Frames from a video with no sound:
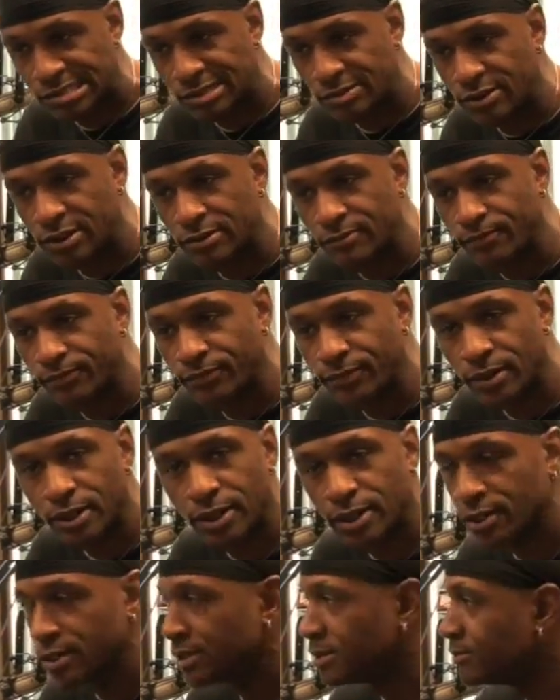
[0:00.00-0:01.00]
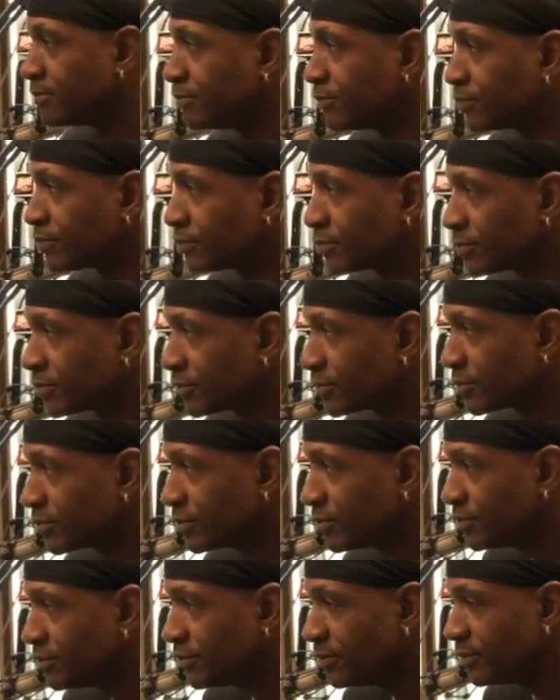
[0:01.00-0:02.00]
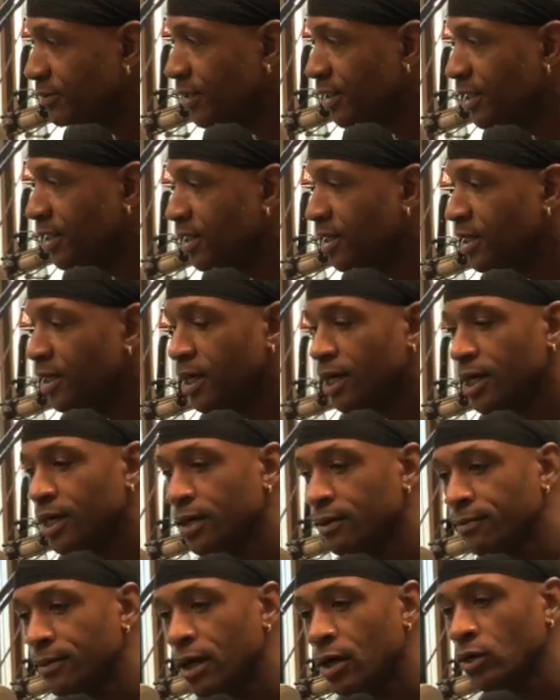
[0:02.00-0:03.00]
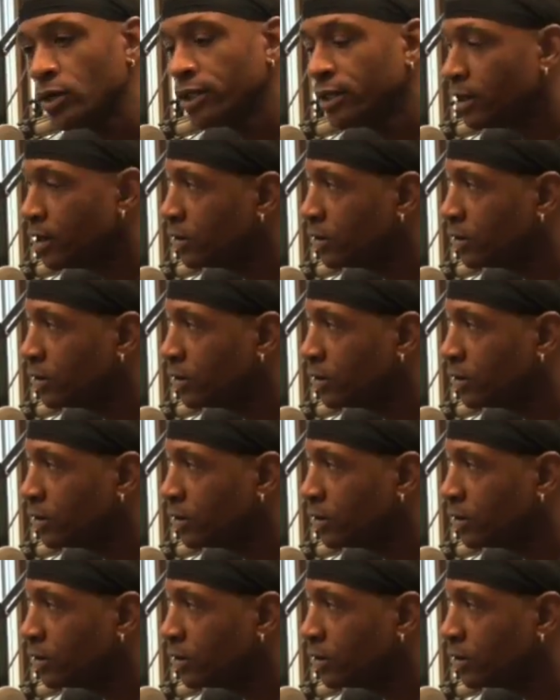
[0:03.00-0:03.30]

Now, can you switch to Michael Jackson right after doing Sammy Davis Jr.?